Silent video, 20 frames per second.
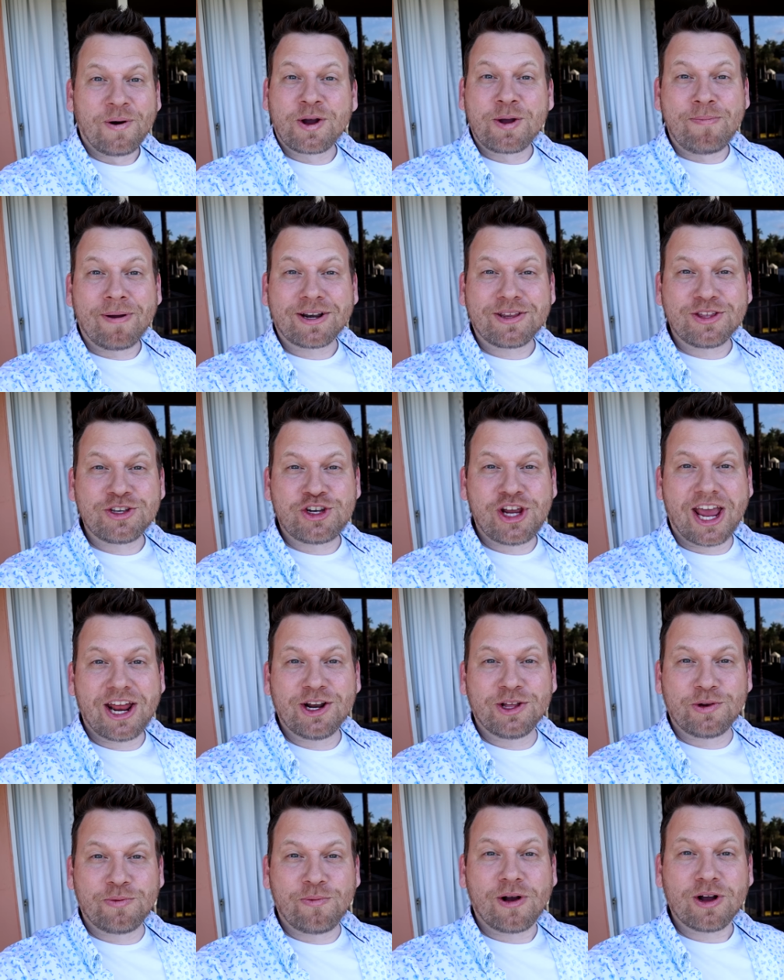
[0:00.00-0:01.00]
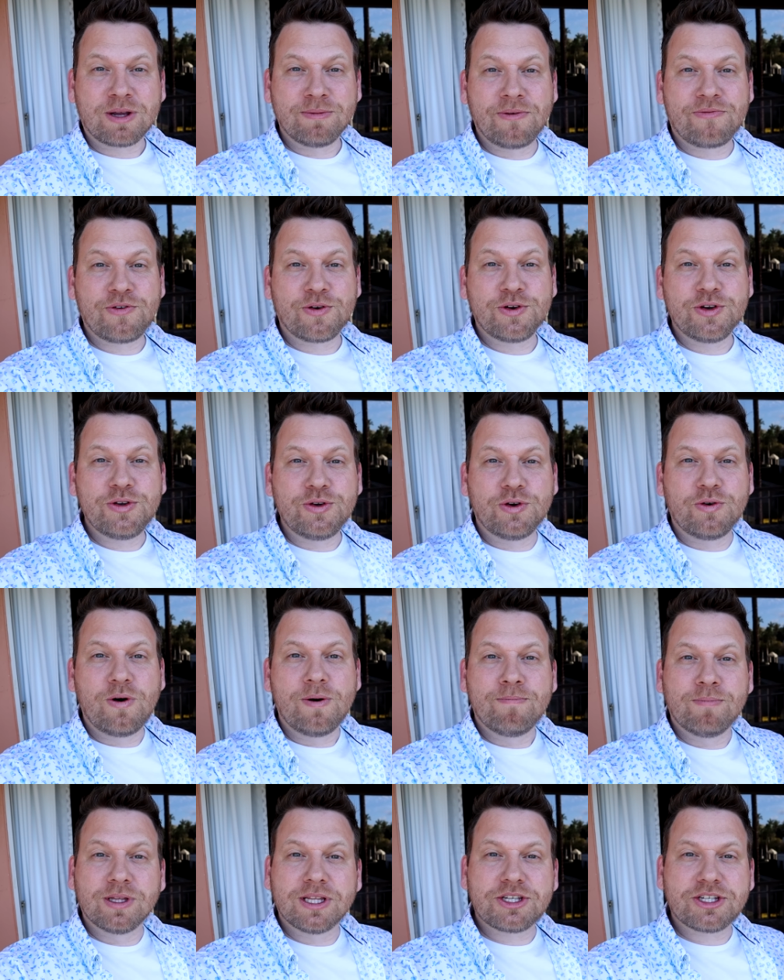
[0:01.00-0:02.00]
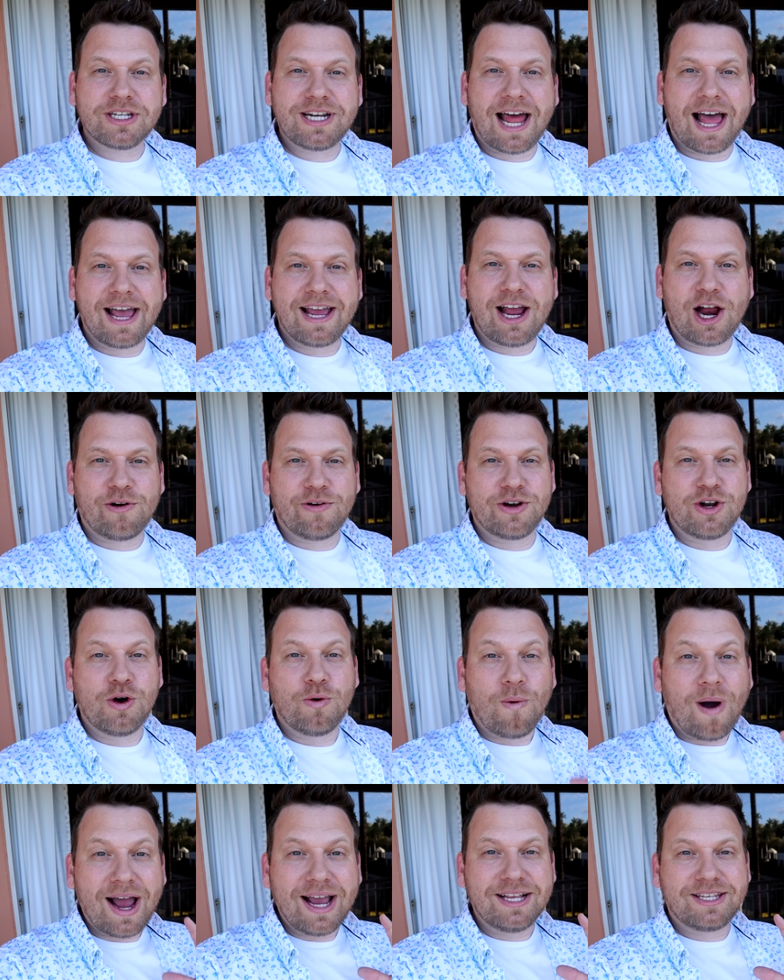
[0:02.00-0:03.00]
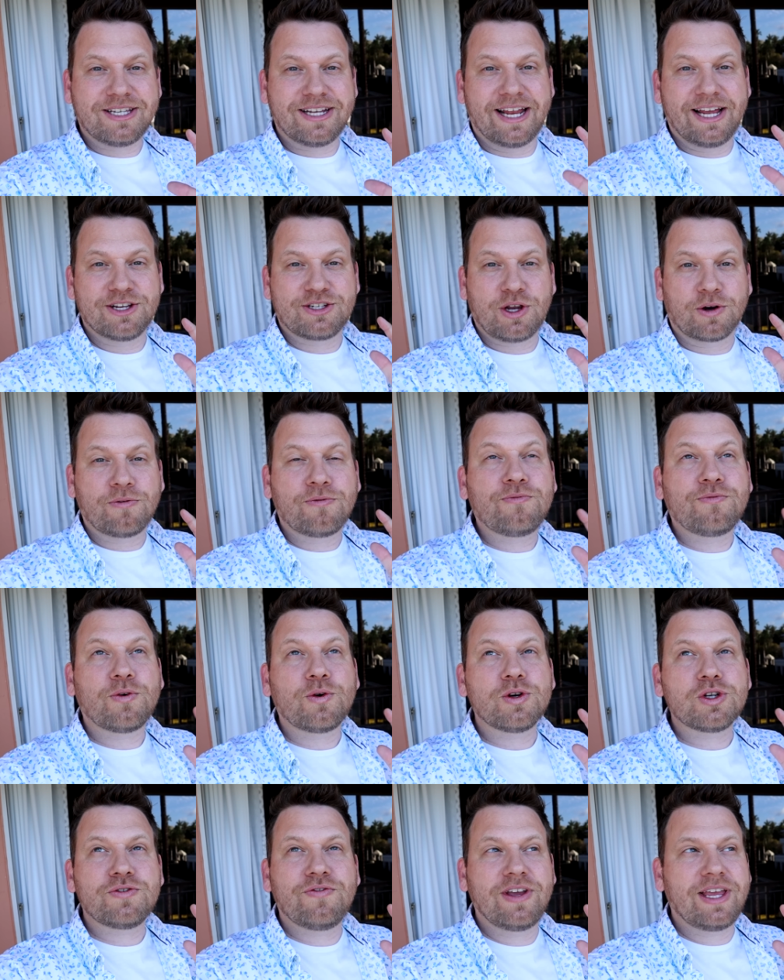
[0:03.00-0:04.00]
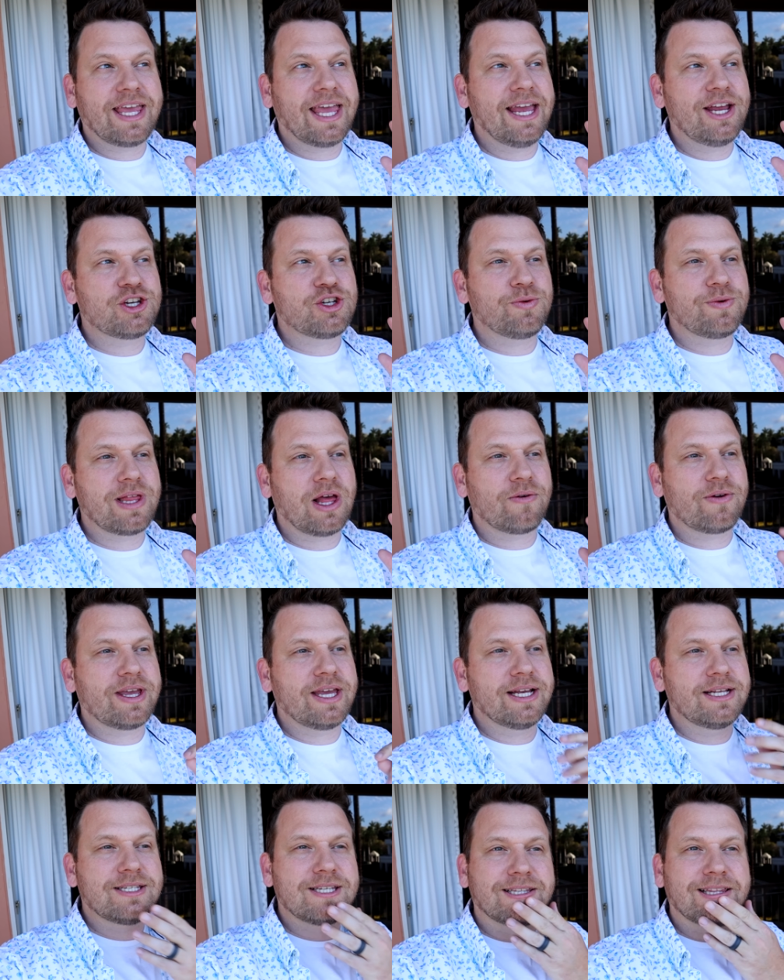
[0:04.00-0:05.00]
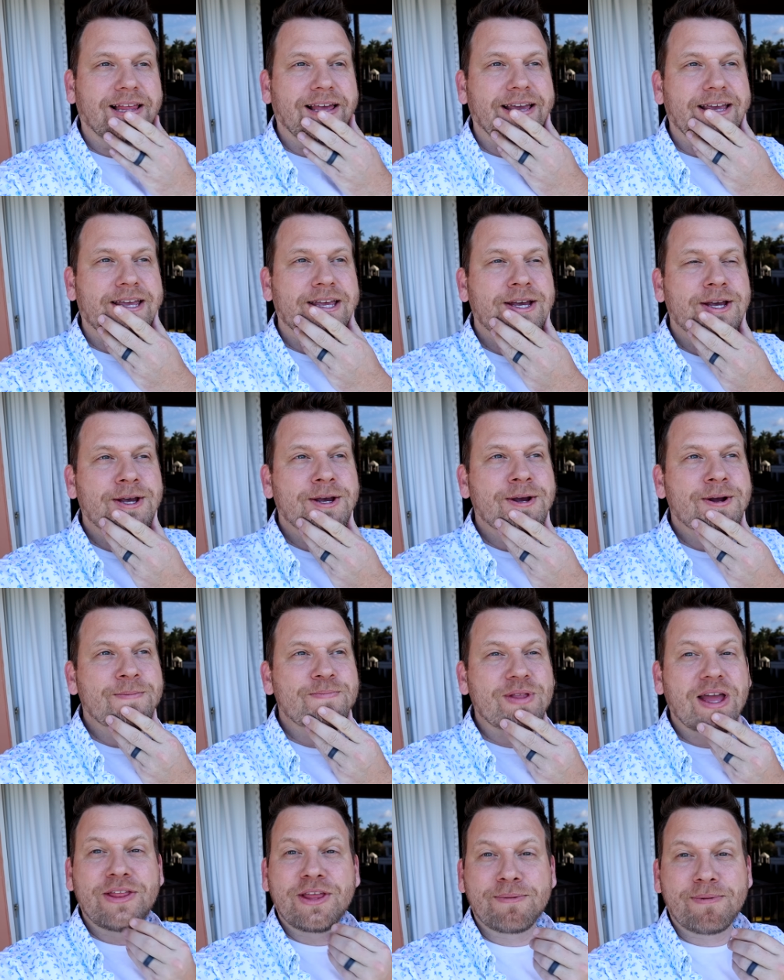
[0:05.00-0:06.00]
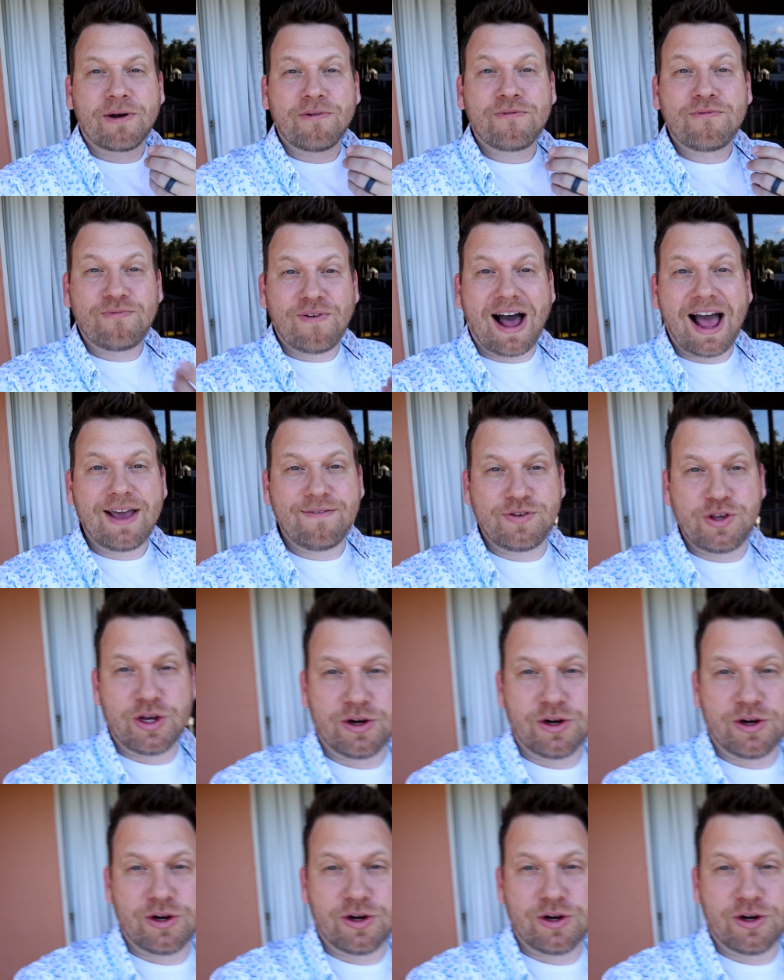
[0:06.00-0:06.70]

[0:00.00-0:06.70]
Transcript: Welcome back to the channel, or welcome if you're new. Melissa and I are in Hawaii today. It's our first vacation without kids in like, I think about five